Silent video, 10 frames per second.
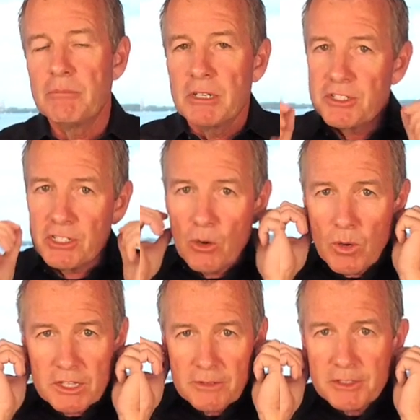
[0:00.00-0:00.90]
but you don't
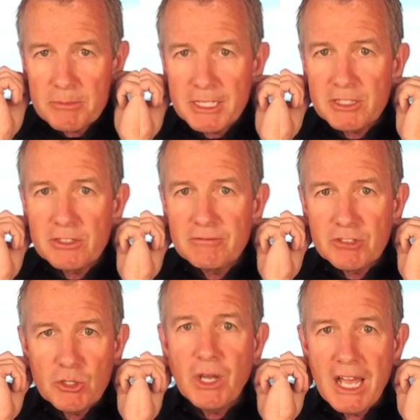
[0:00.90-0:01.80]
want them to be
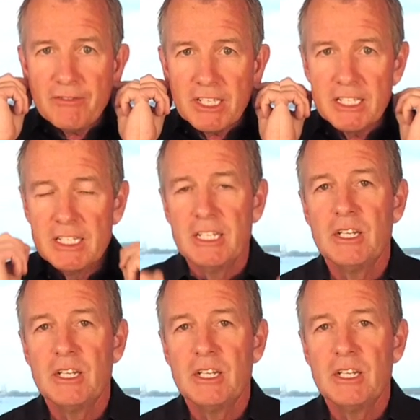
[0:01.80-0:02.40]
too heavy,